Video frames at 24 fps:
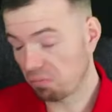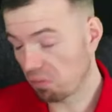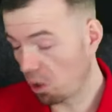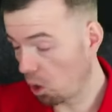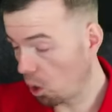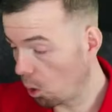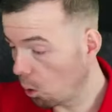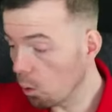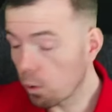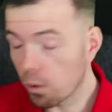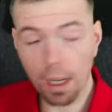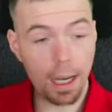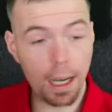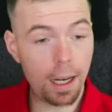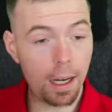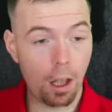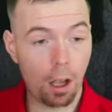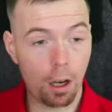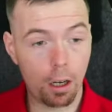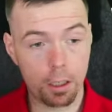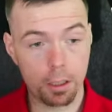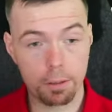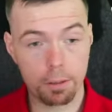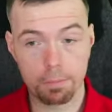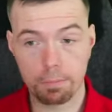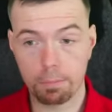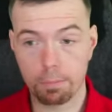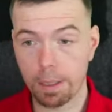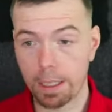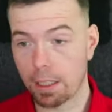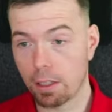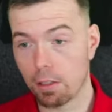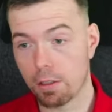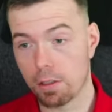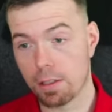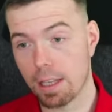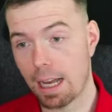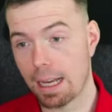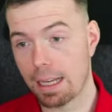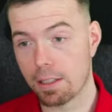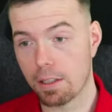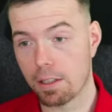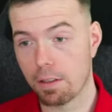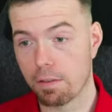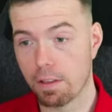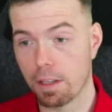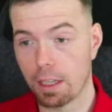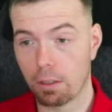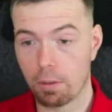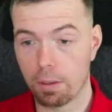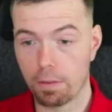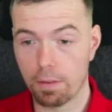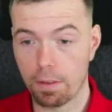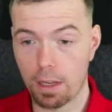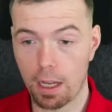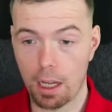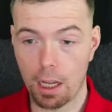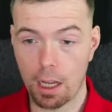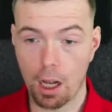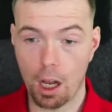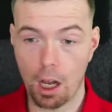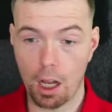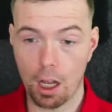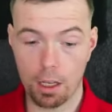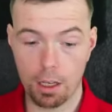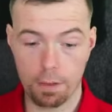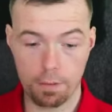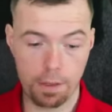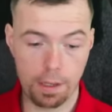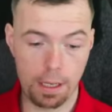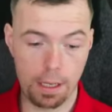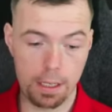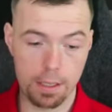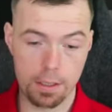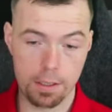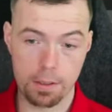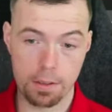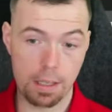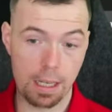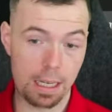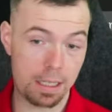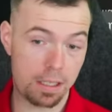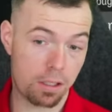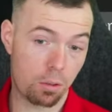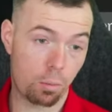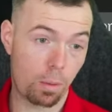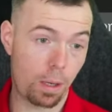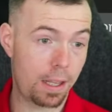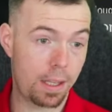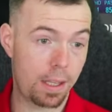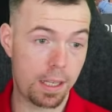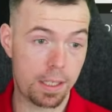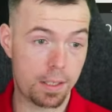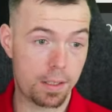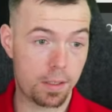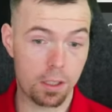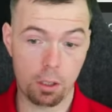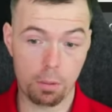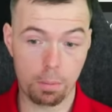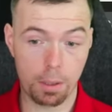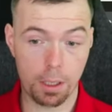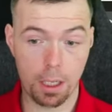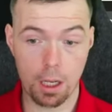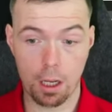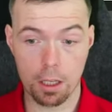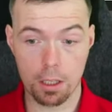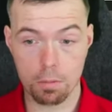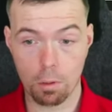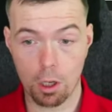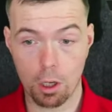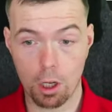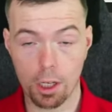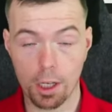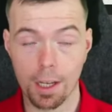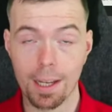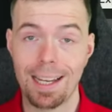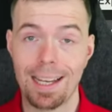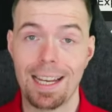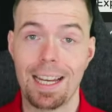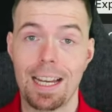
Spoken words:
All day long. Because that's the thing with that's the way these type of cards work.